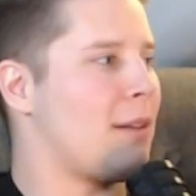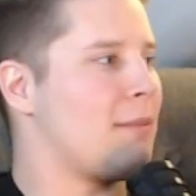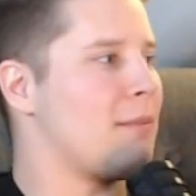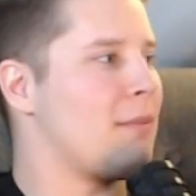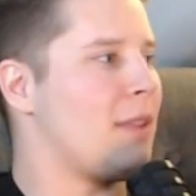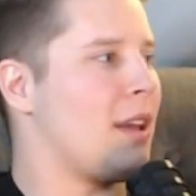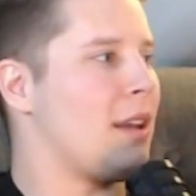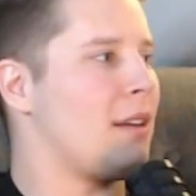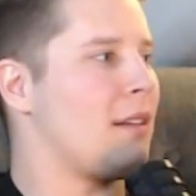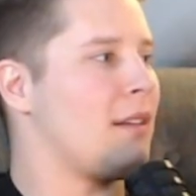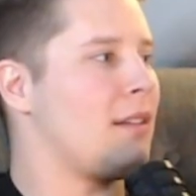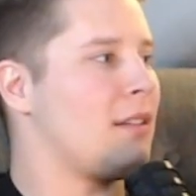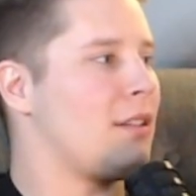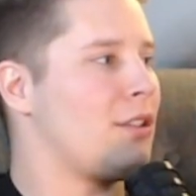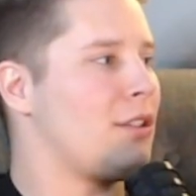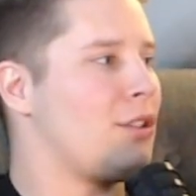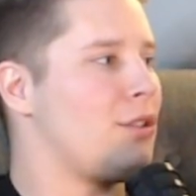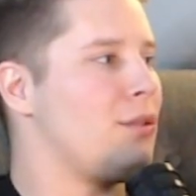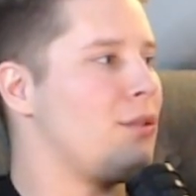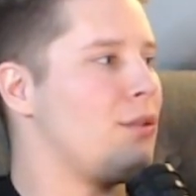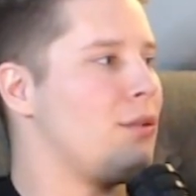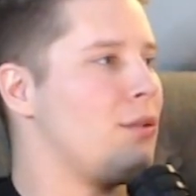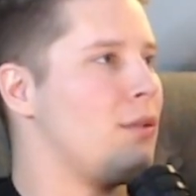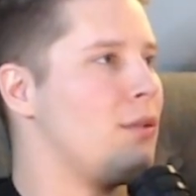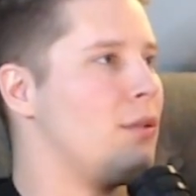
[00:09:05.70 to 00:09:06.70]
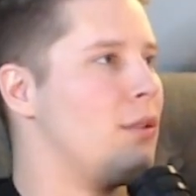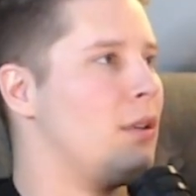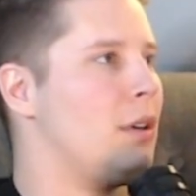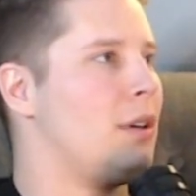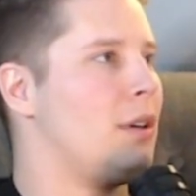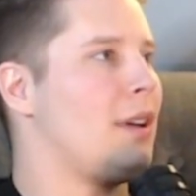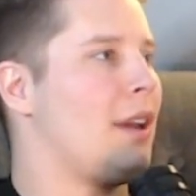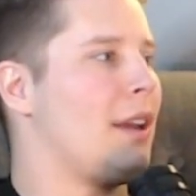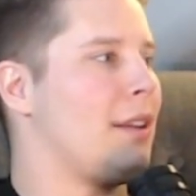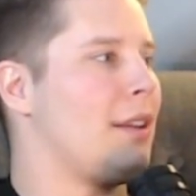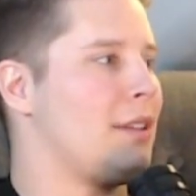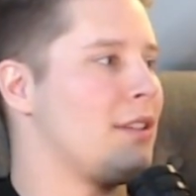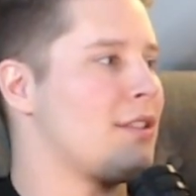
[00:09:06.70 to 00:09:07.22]
that you
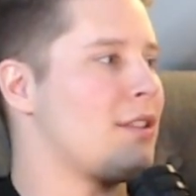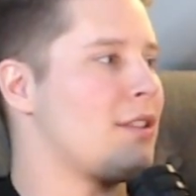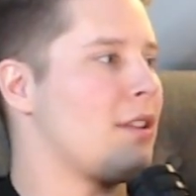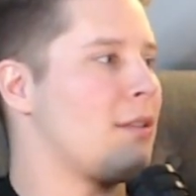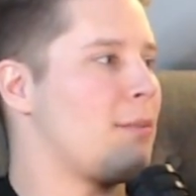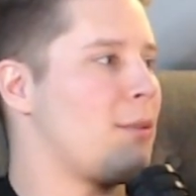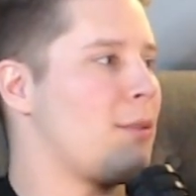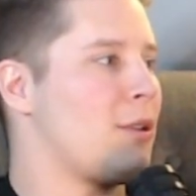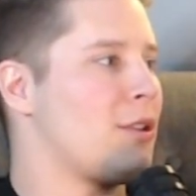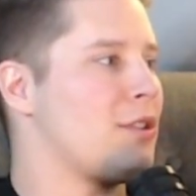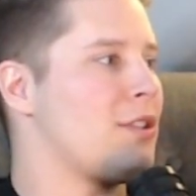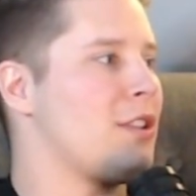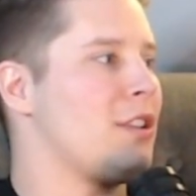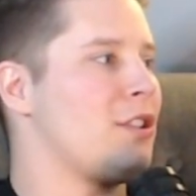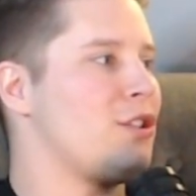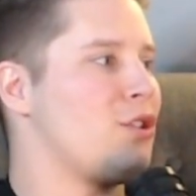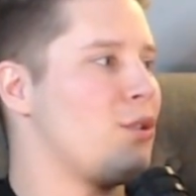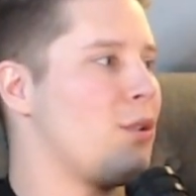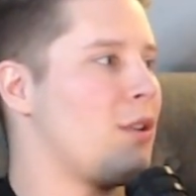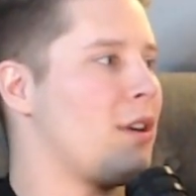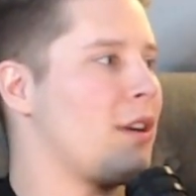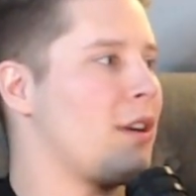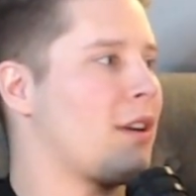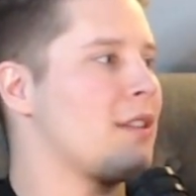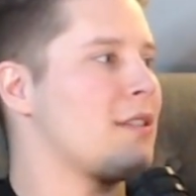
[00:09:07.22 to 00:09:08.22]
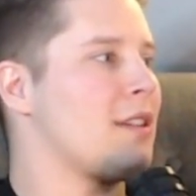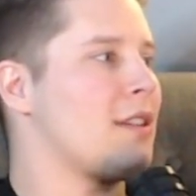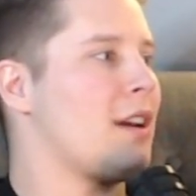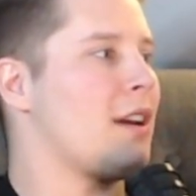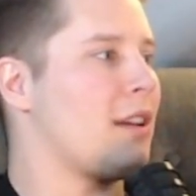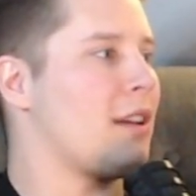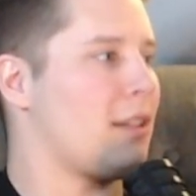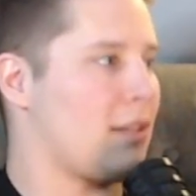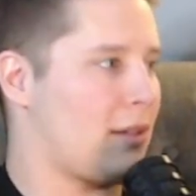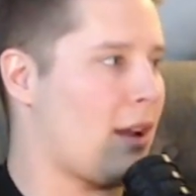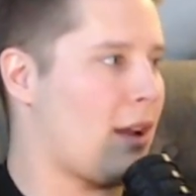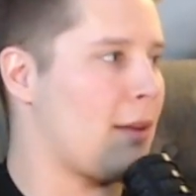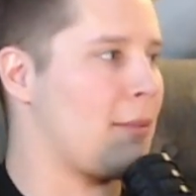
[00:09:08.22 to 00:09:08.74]
and this other person enjoy. Because
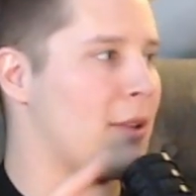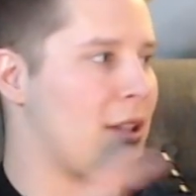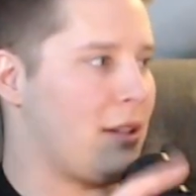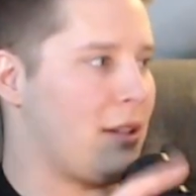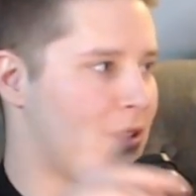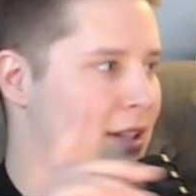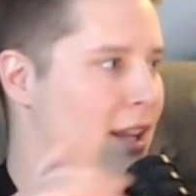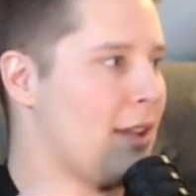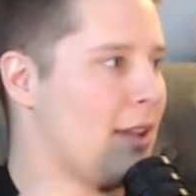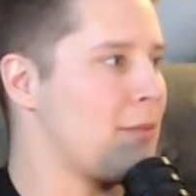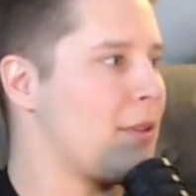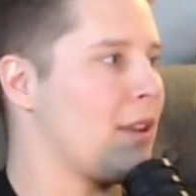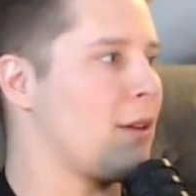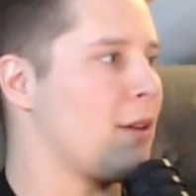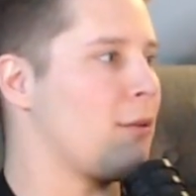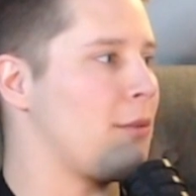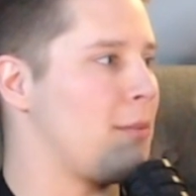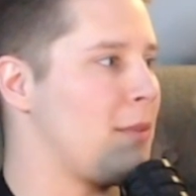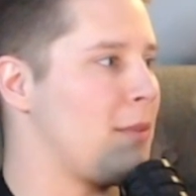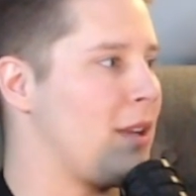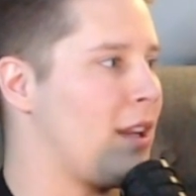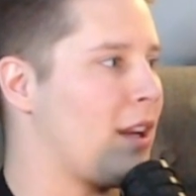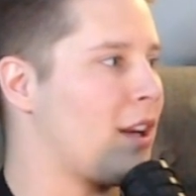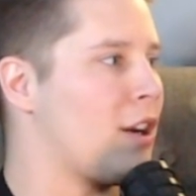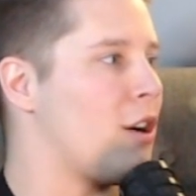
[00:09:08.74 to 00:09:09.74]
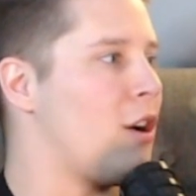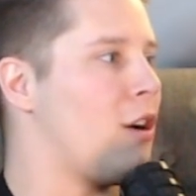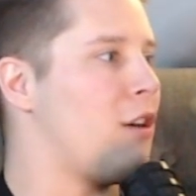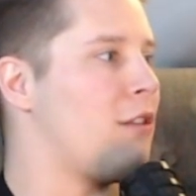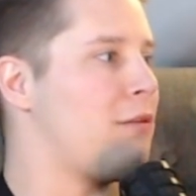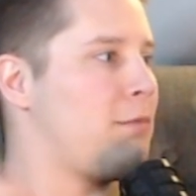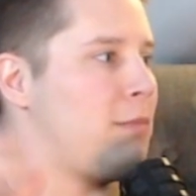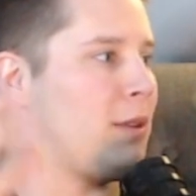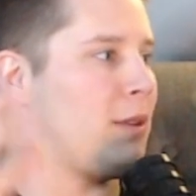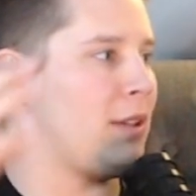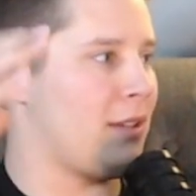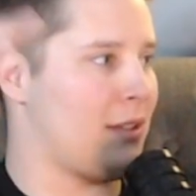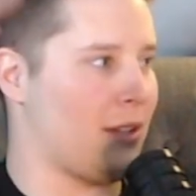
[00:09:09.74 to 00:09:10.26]
I mean, same thing with me in
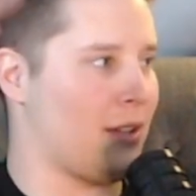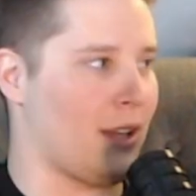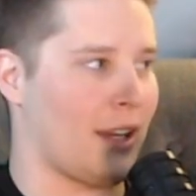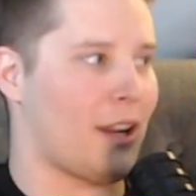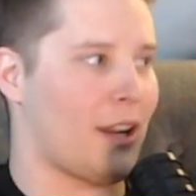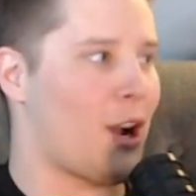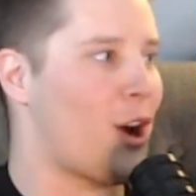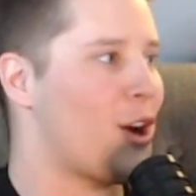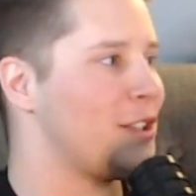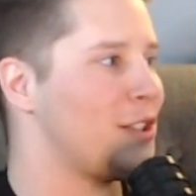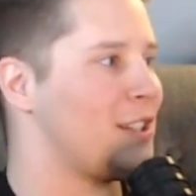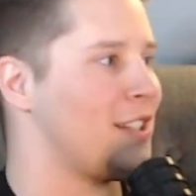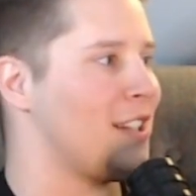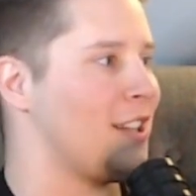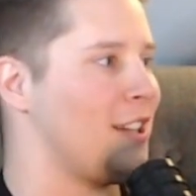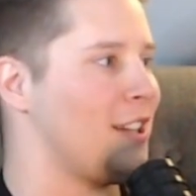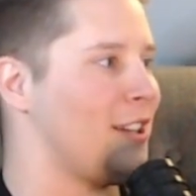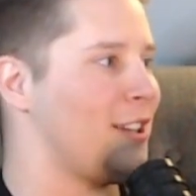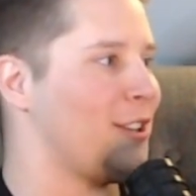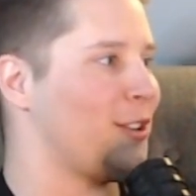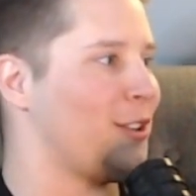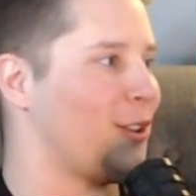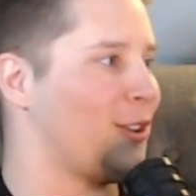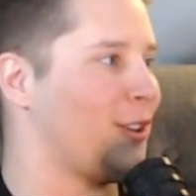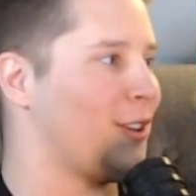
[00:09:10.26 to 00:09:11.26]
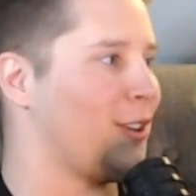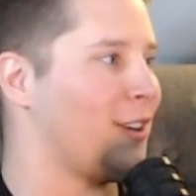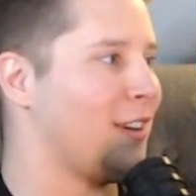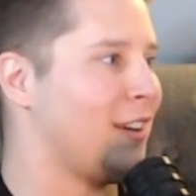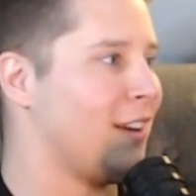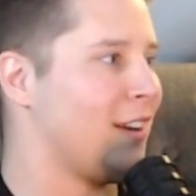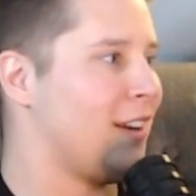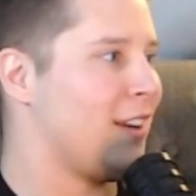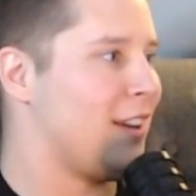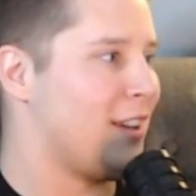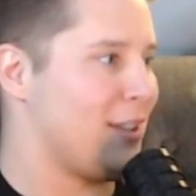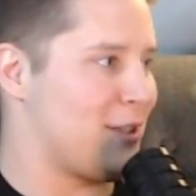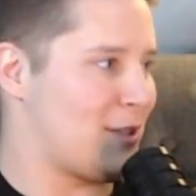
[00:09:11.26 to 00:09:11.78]
golf, but like hunting
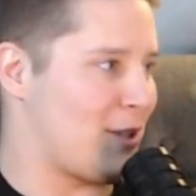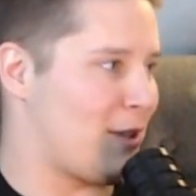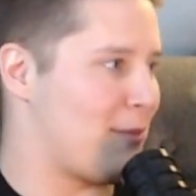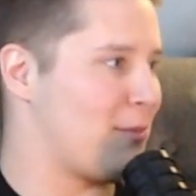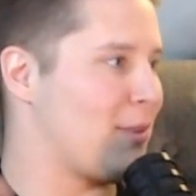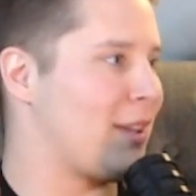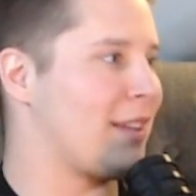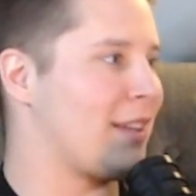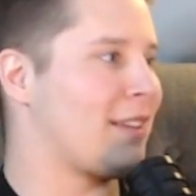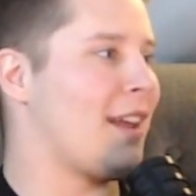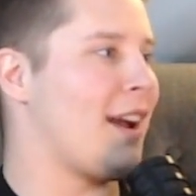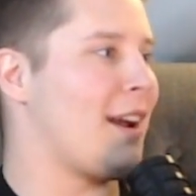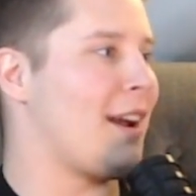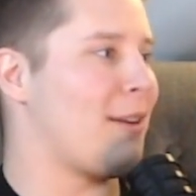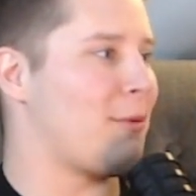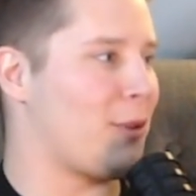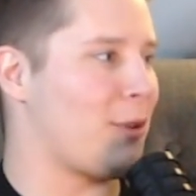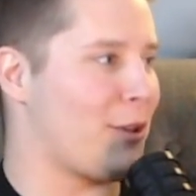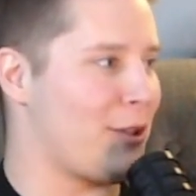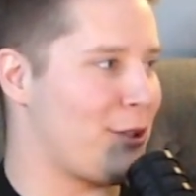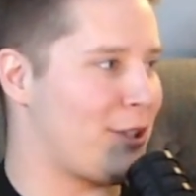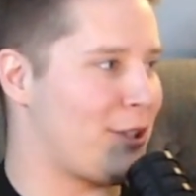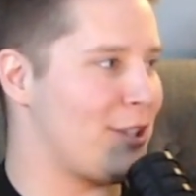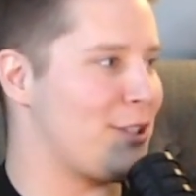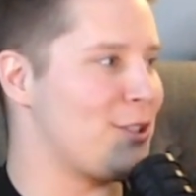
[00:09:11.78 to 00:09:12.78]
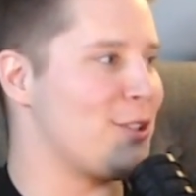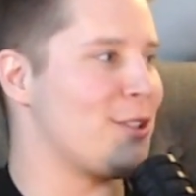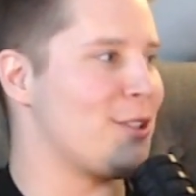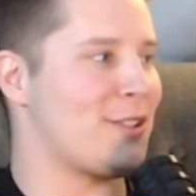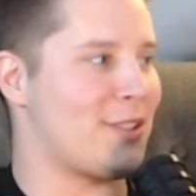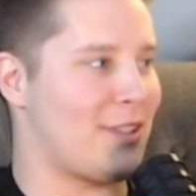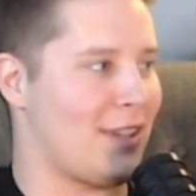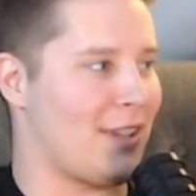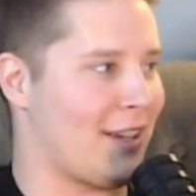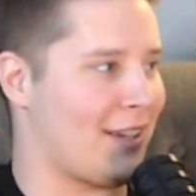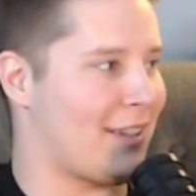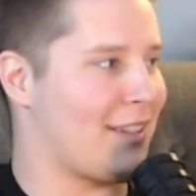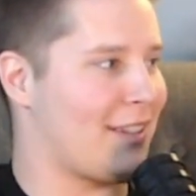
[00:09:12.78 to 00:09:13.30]
or something like that, where you can just
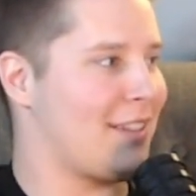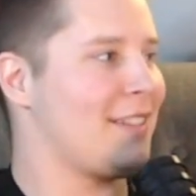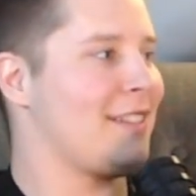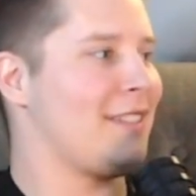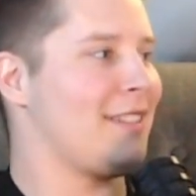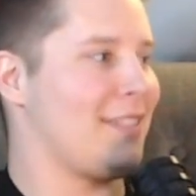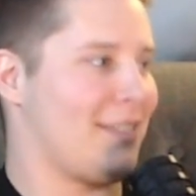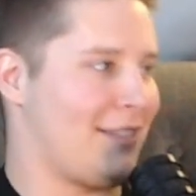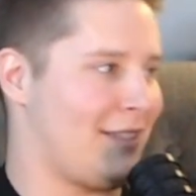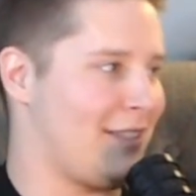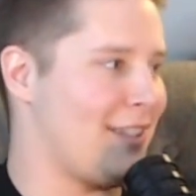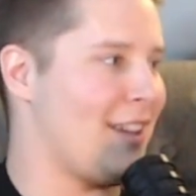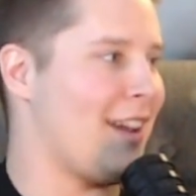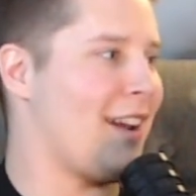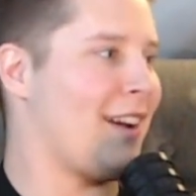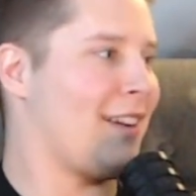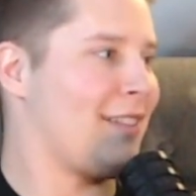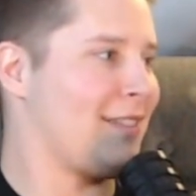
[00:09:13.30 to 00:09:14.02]
like. Yeah,